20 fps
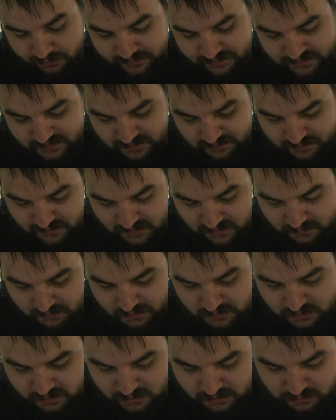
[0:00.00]
and 7
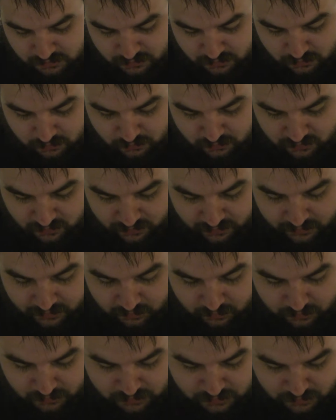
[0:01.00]
damage to target
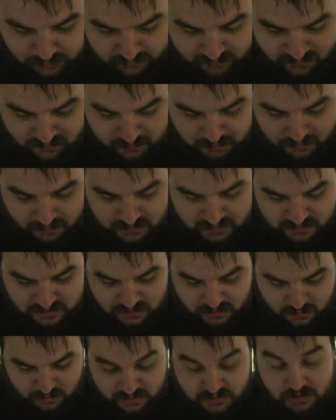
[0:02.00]
creature of an opponent's
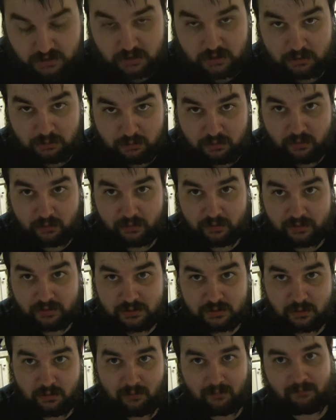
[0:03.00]
choice you don't
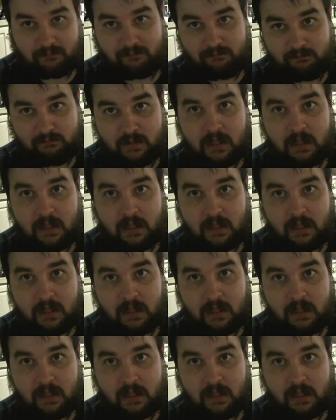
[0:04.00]
control.